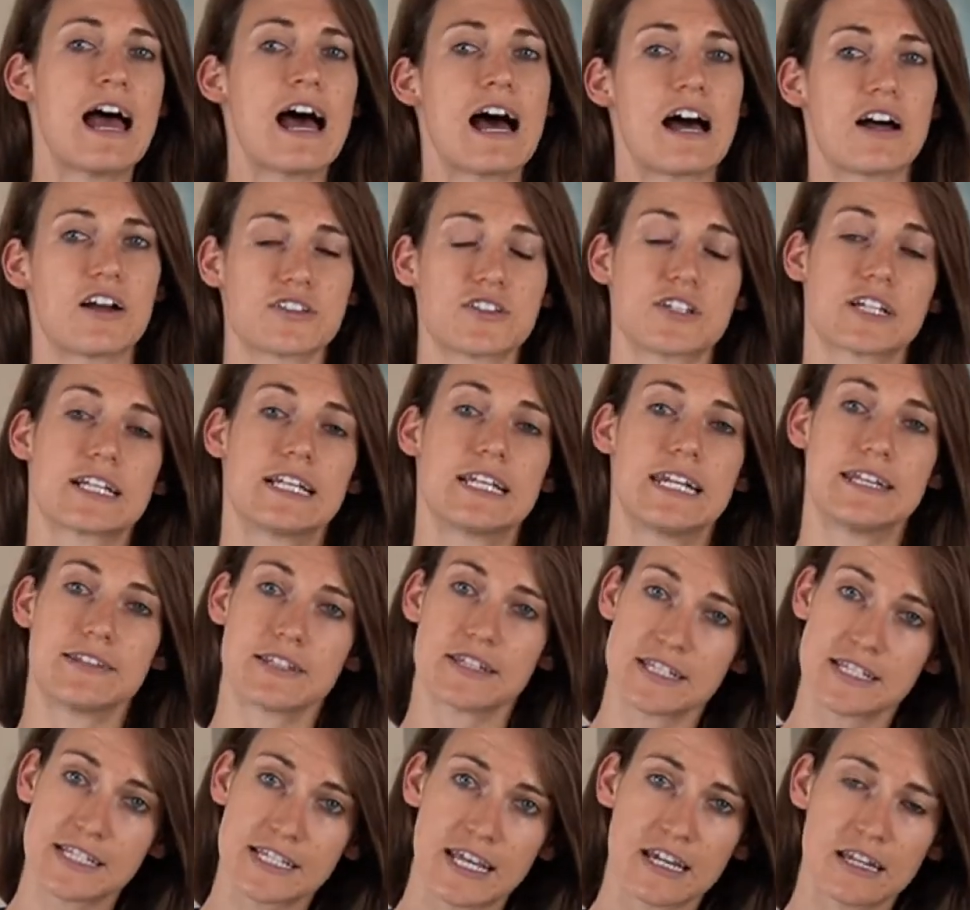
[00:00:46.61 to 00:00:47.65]
how to clean
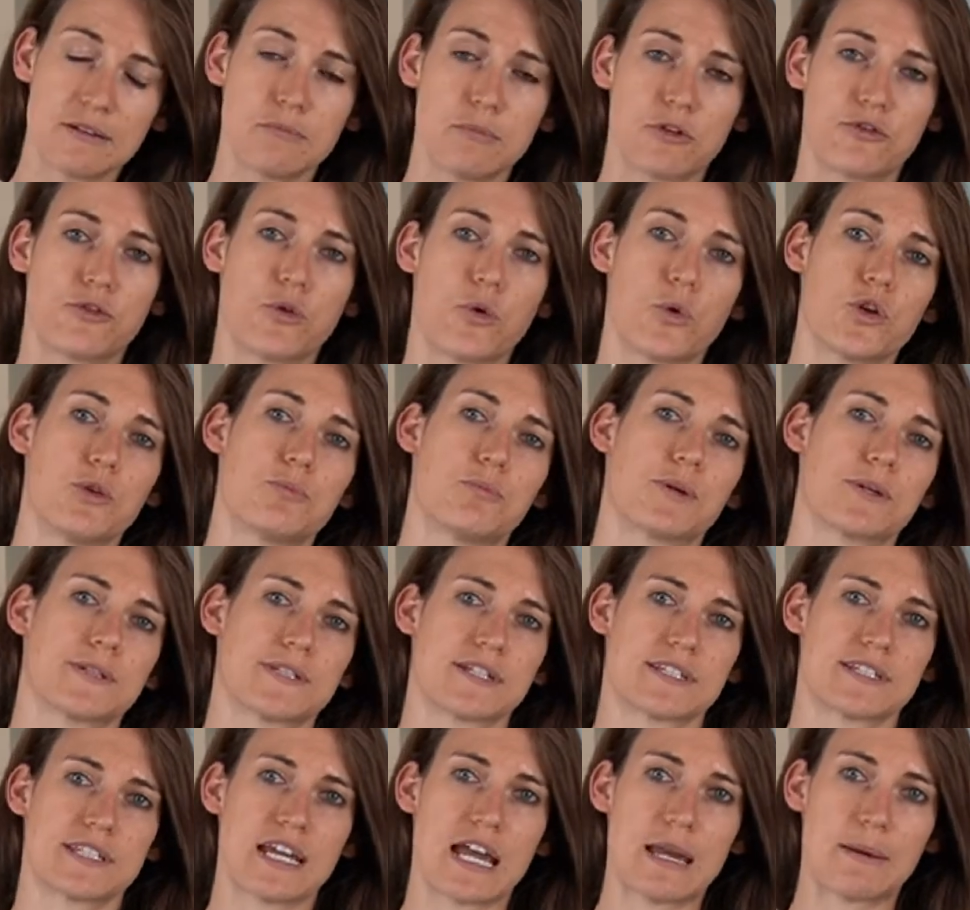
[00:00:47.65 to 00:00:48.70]
the skin before you put
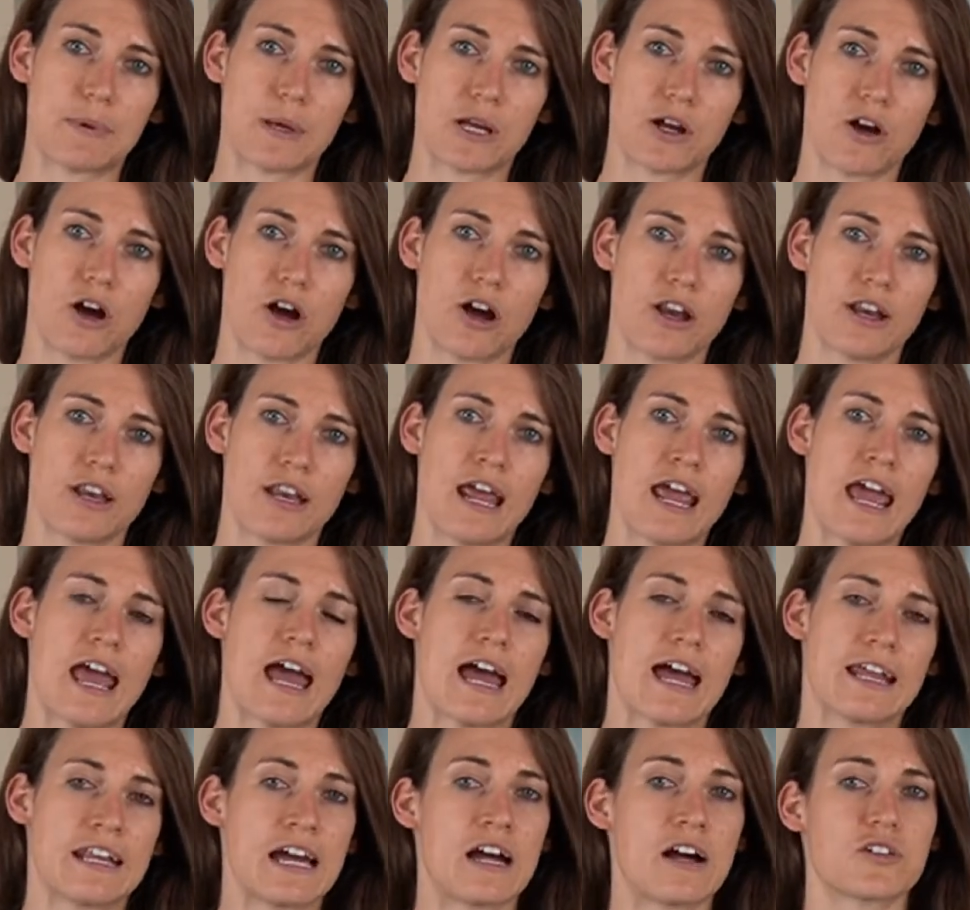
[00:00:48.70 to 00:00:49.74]
the taping on,
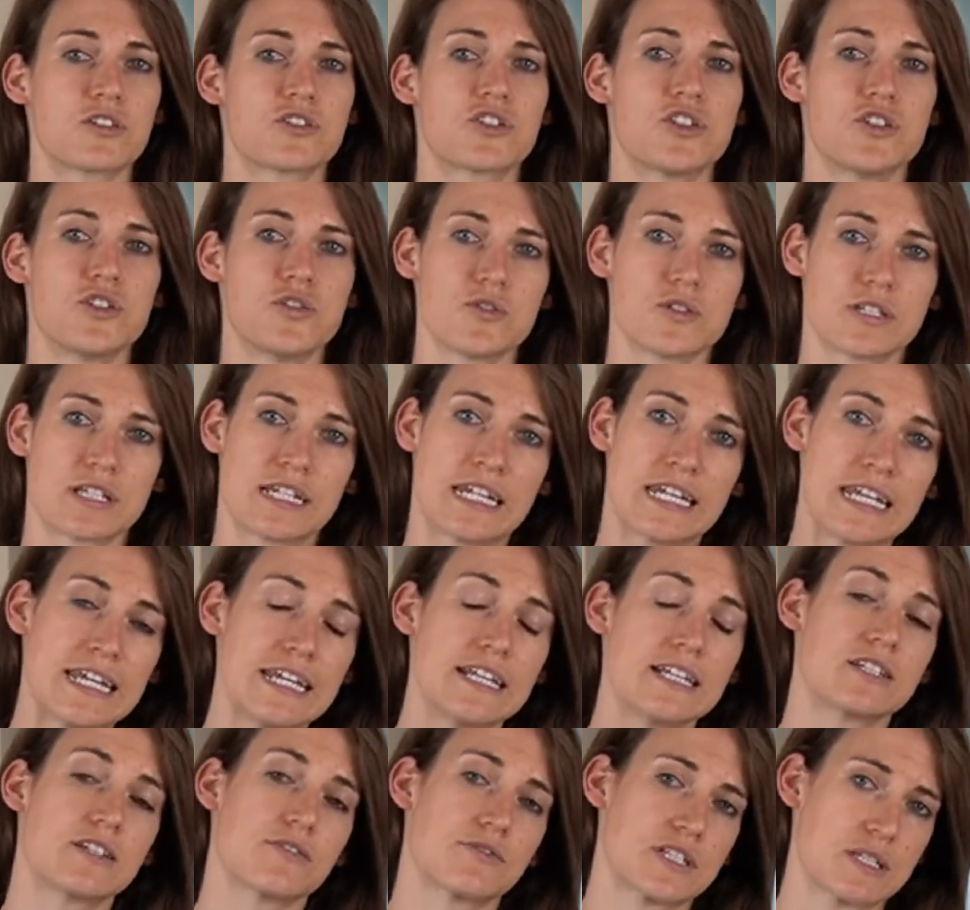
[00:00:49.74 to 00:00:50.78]
and how to use
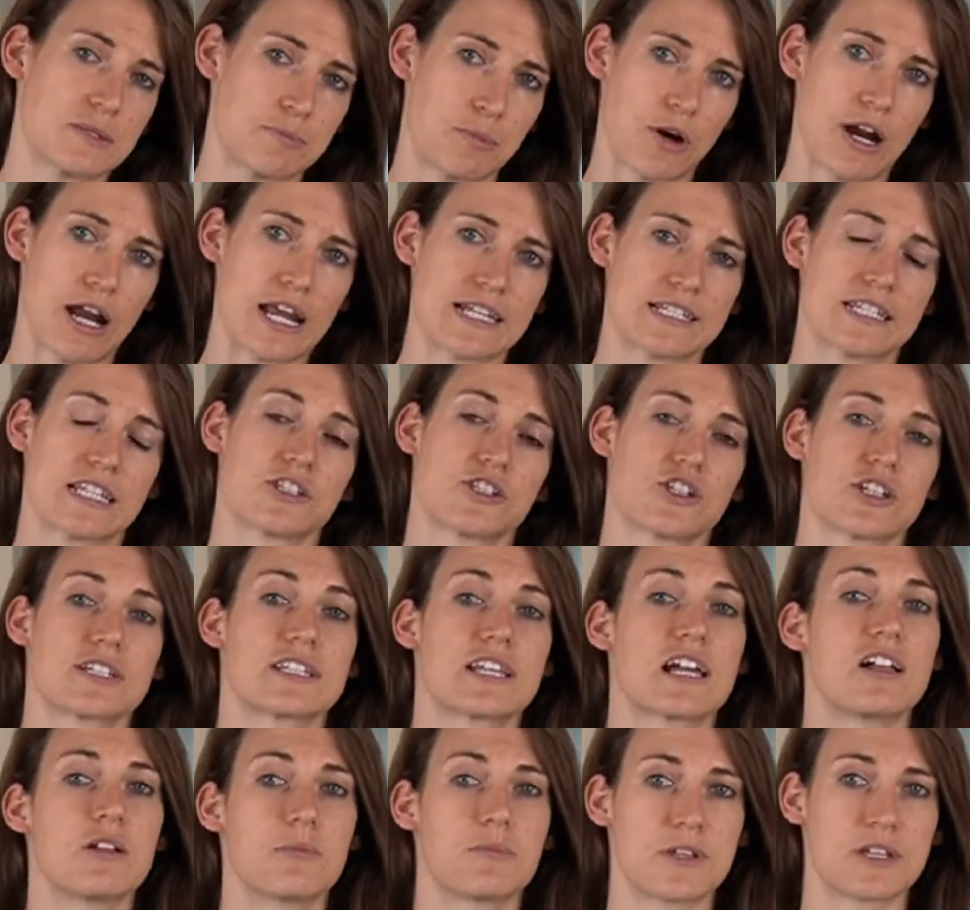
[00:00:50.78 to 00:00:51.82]
adhesive sprays that
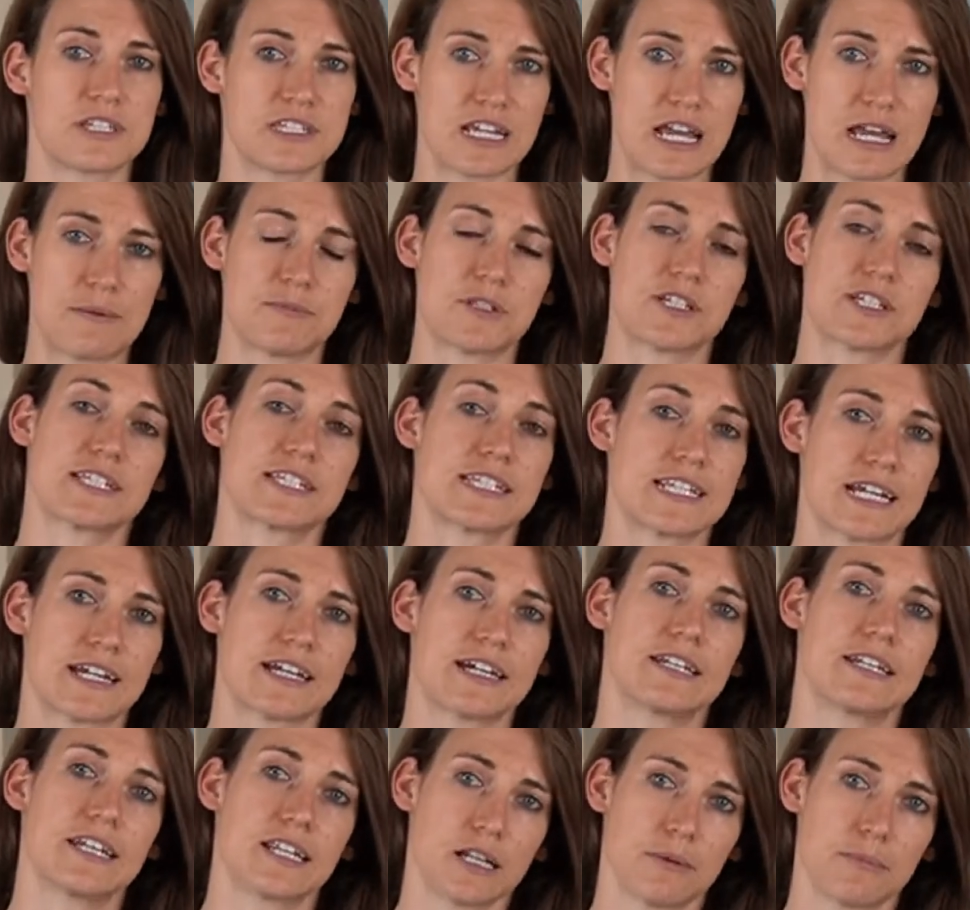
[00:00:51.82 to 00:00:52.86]
just help the tape to
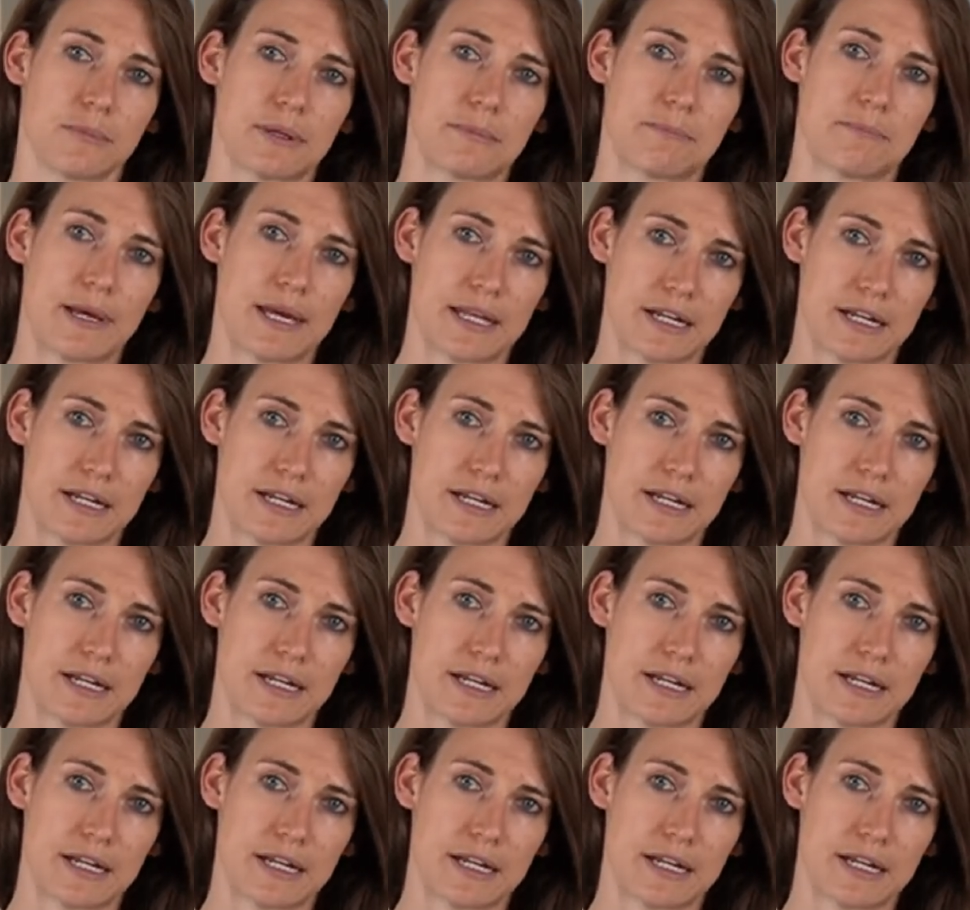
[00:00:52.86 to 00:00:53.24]
stick a little bit